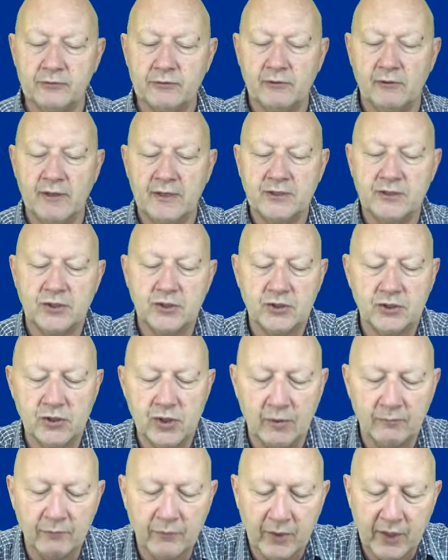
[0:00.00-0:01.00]
So let's just
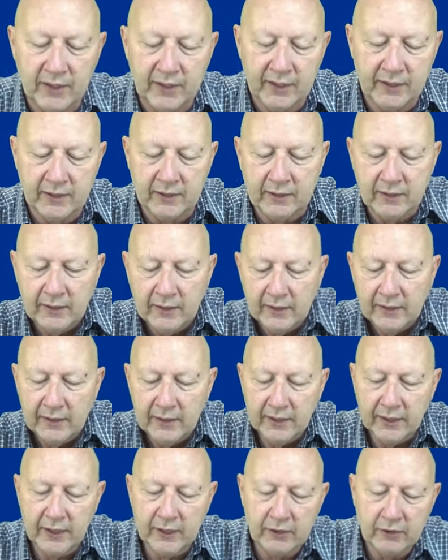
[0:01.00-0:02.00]
jump right in
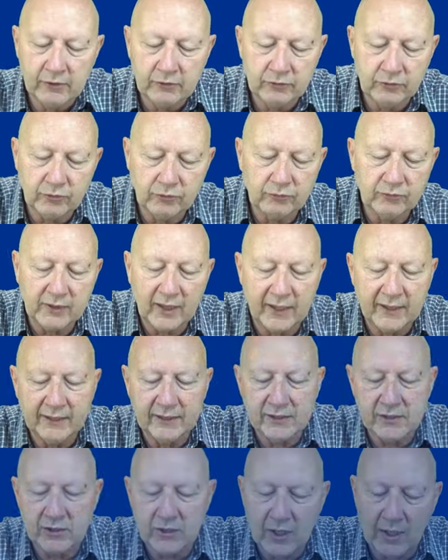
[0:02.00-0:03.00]
here to
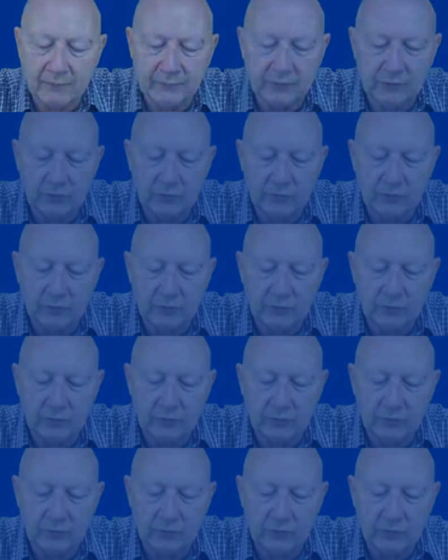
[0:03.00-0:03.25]
Titus chapter